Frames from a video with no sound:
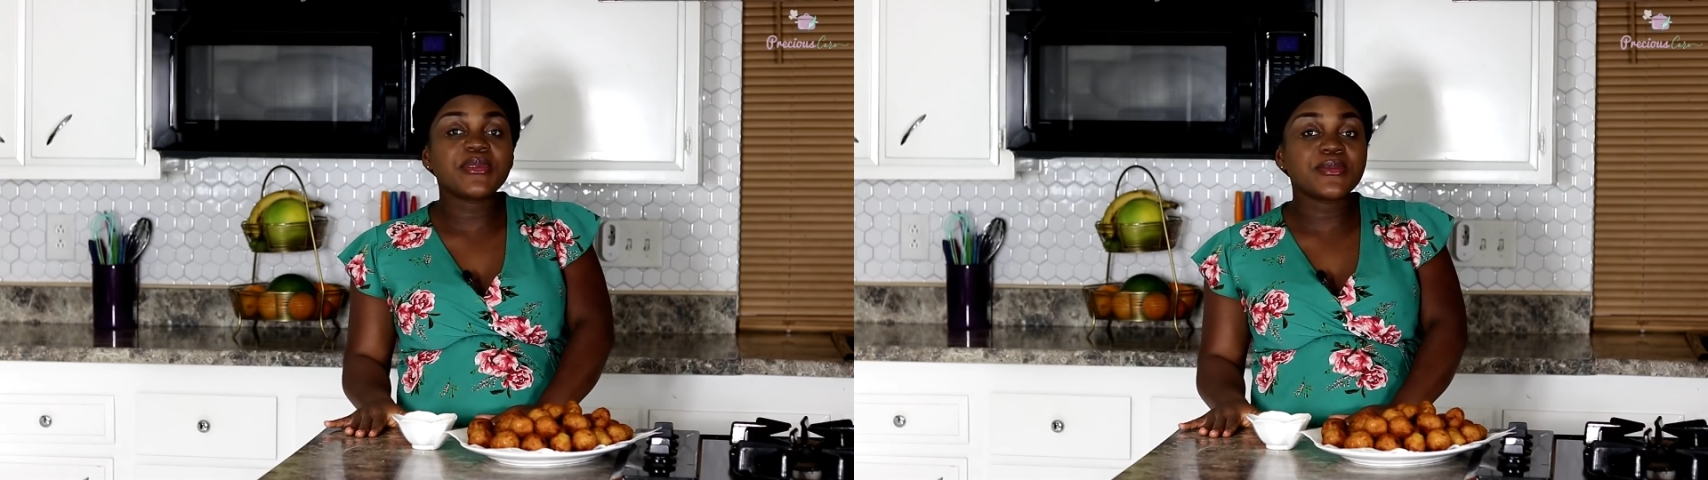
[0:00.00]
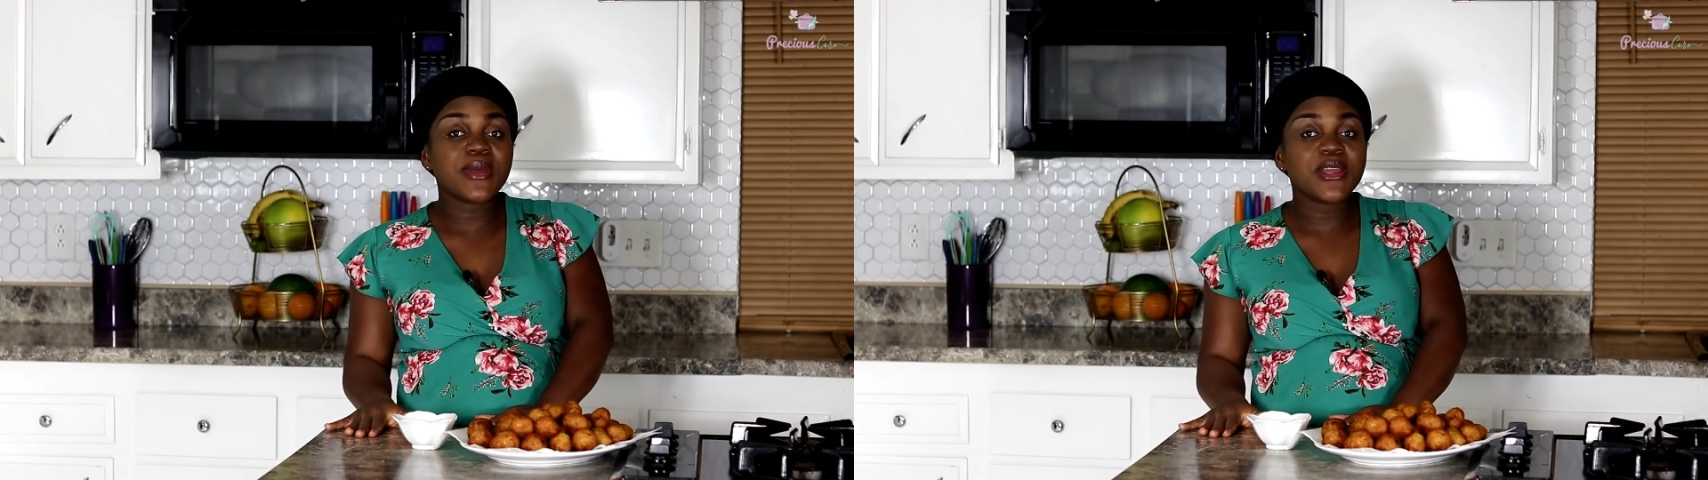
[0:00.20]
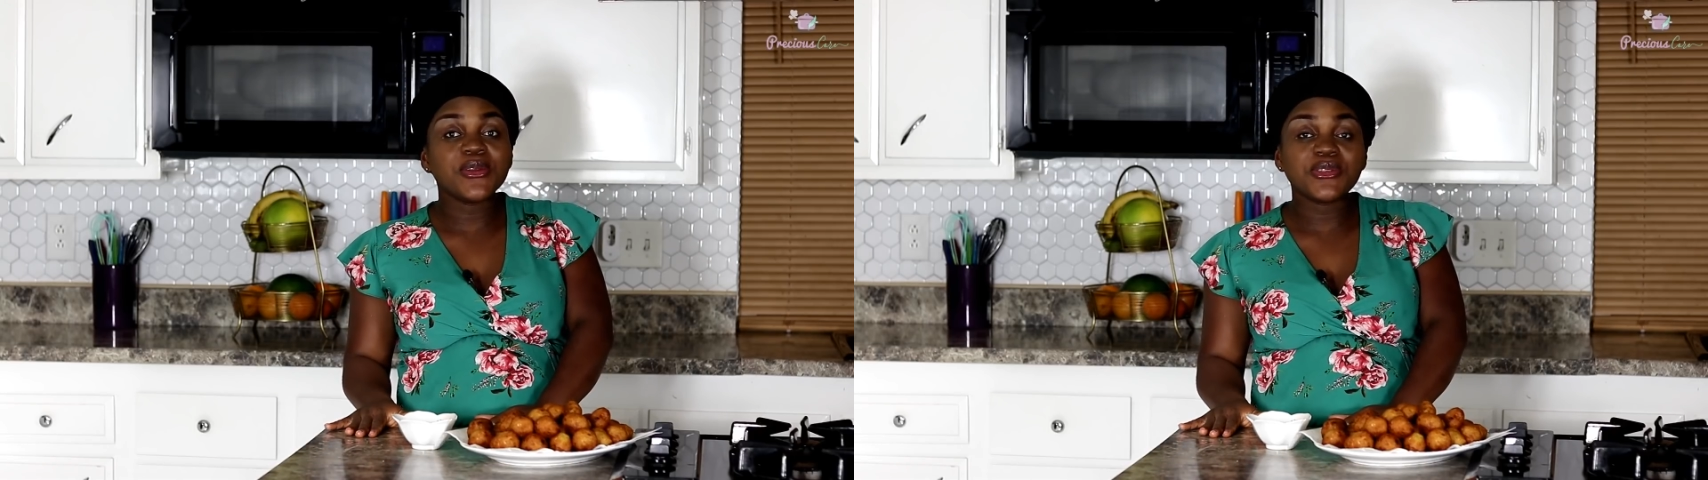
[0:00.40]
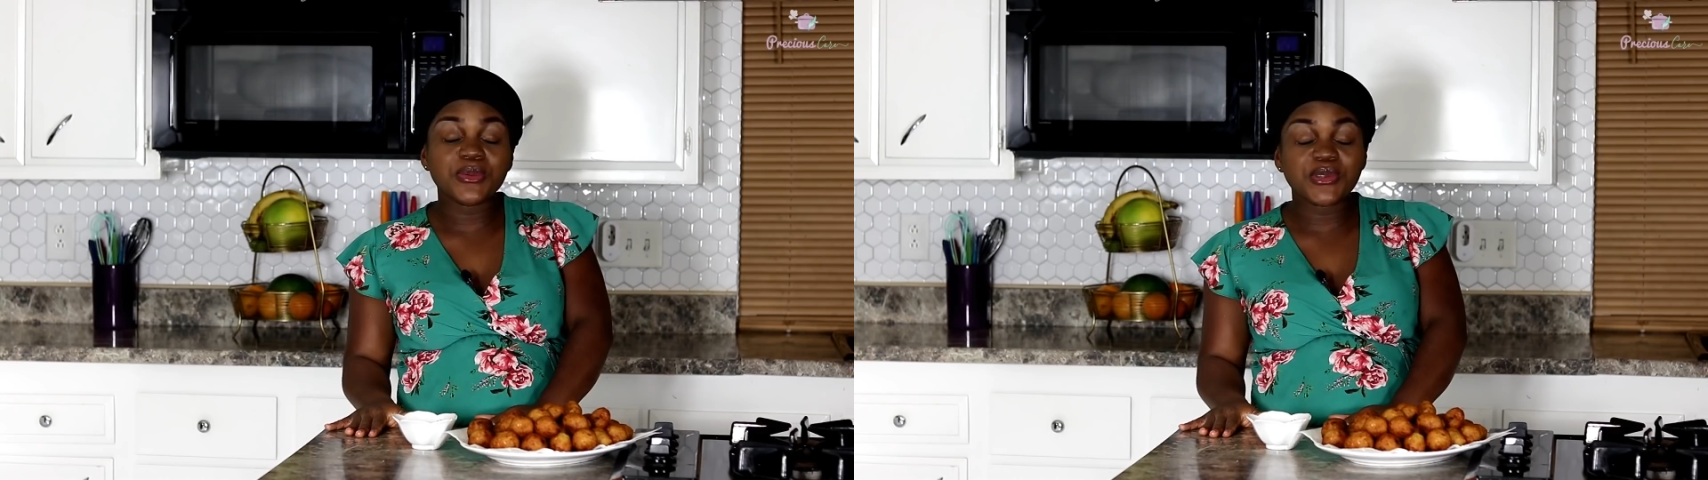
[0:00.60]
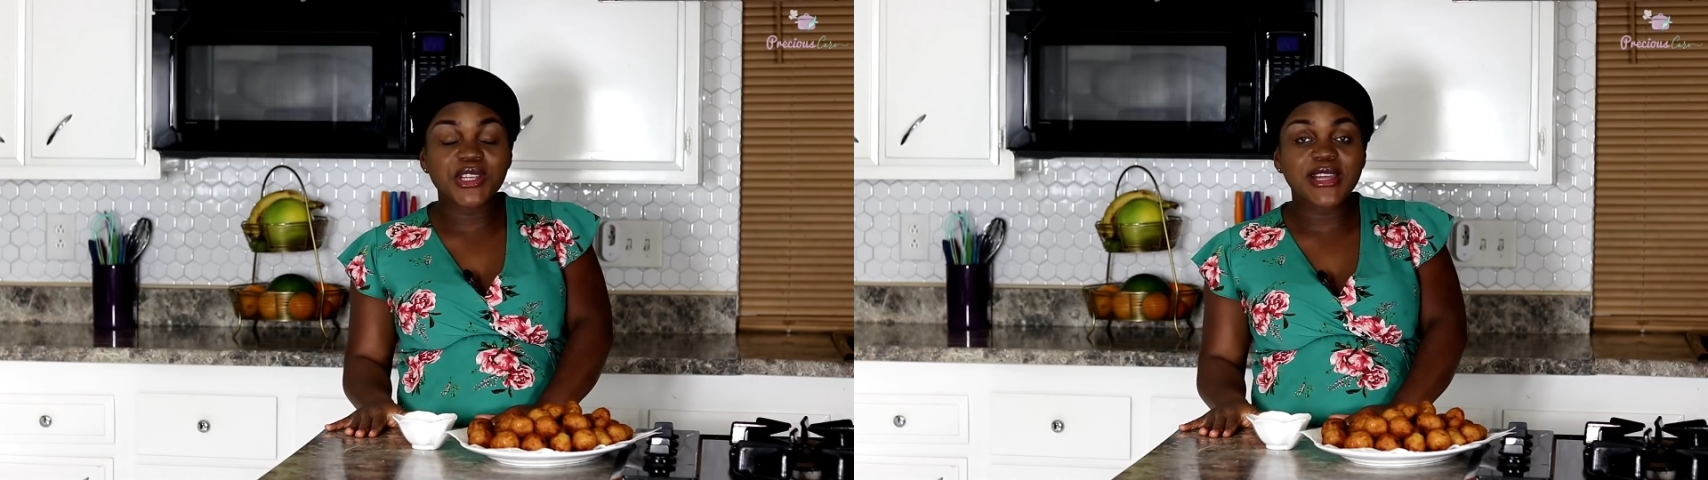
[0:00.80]
to my
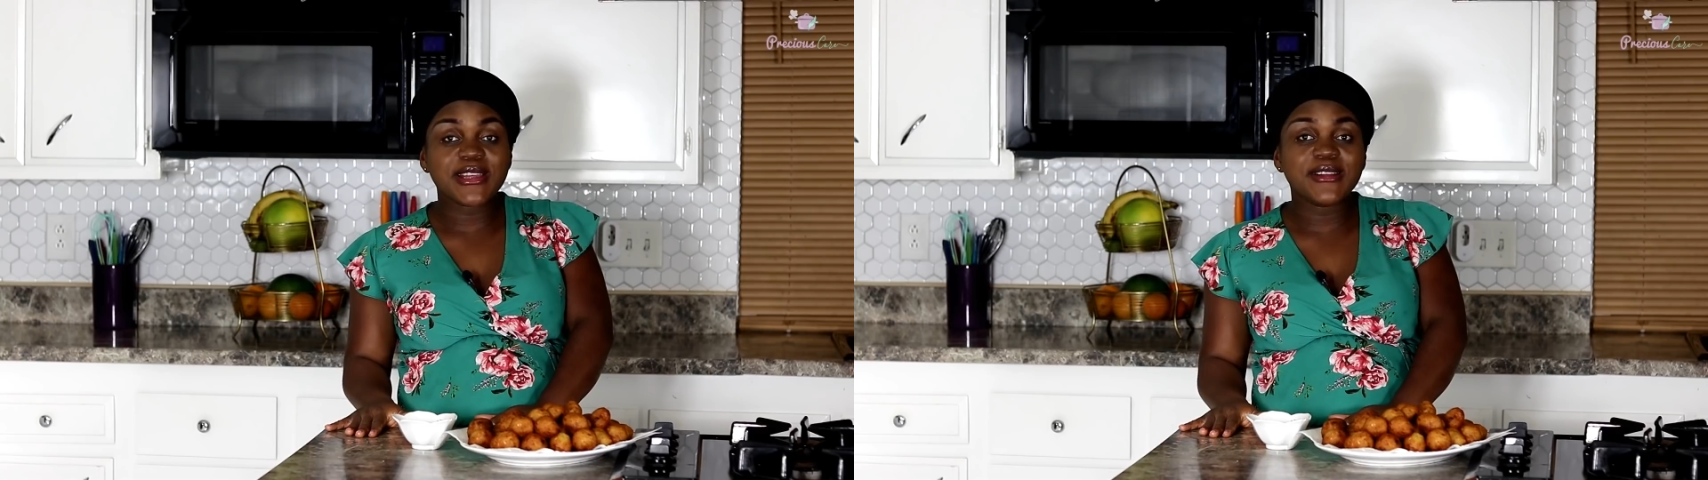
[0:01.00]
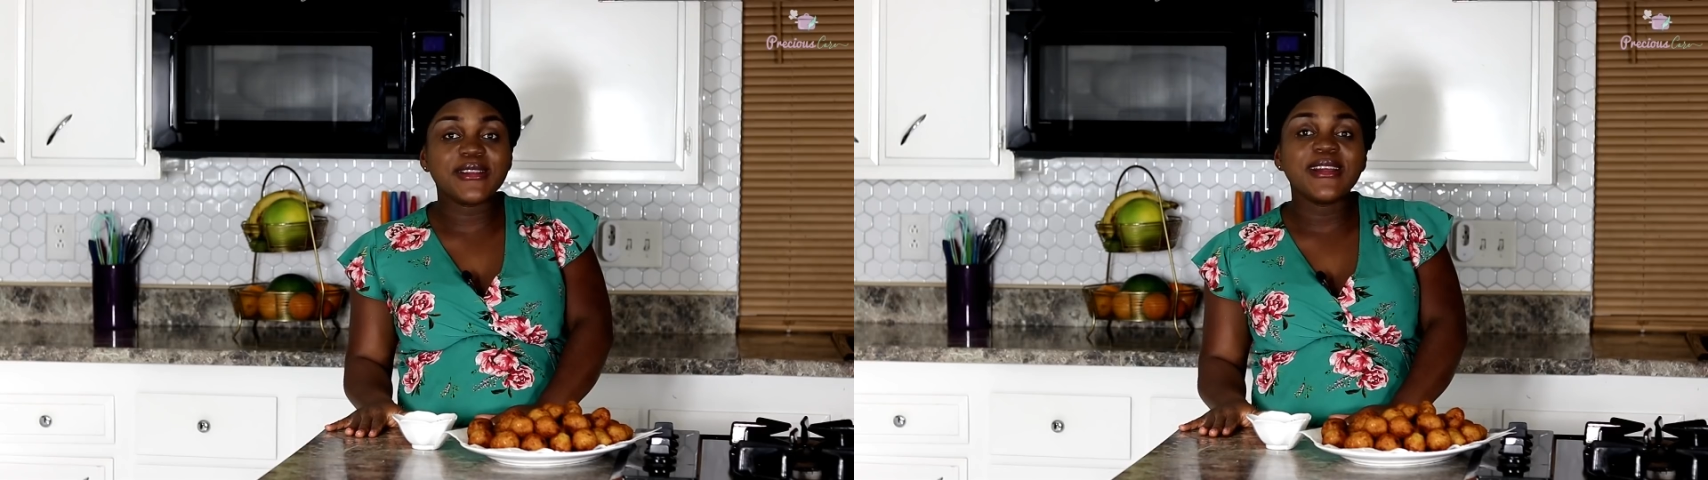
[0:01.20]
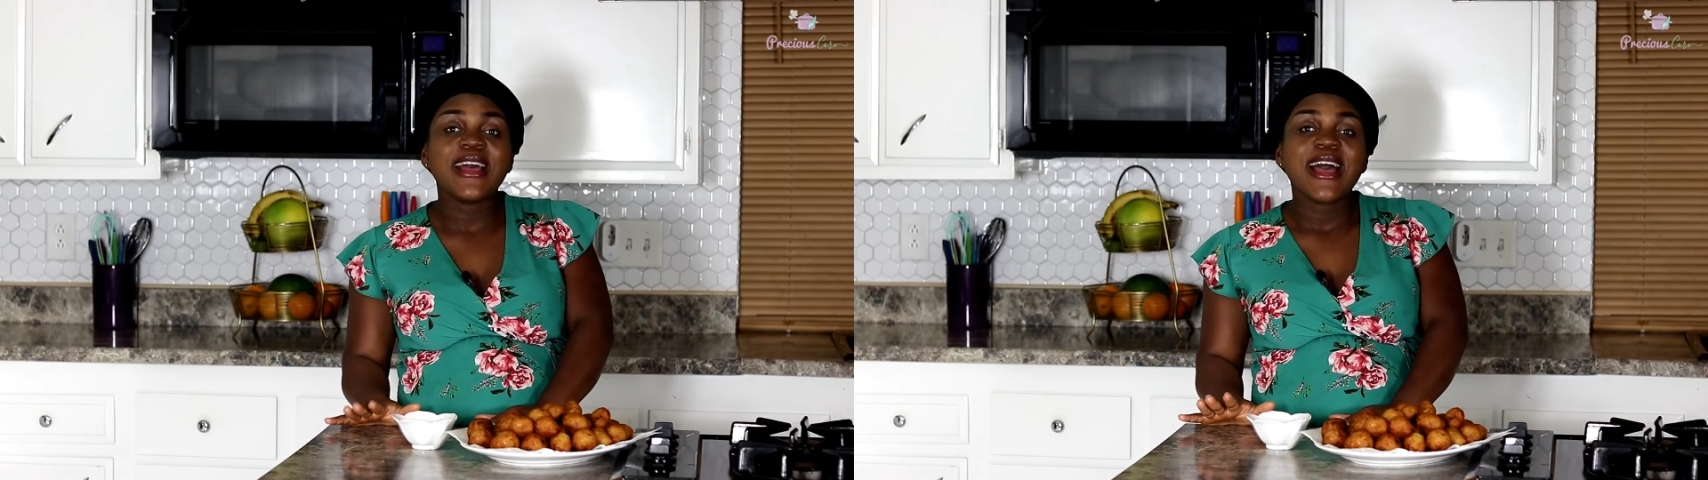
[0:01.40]
YouTube channel